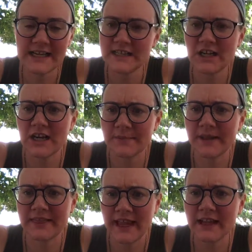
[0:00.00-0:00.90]
talk
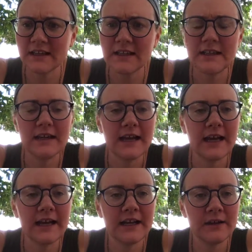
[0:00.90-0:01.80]
about that
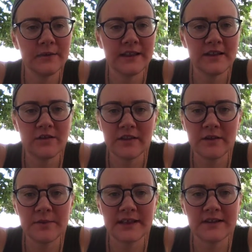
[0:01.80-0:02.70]
with each other.
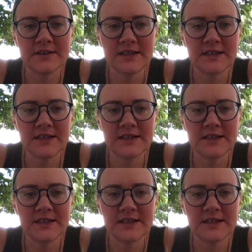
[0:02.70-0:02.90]
But there's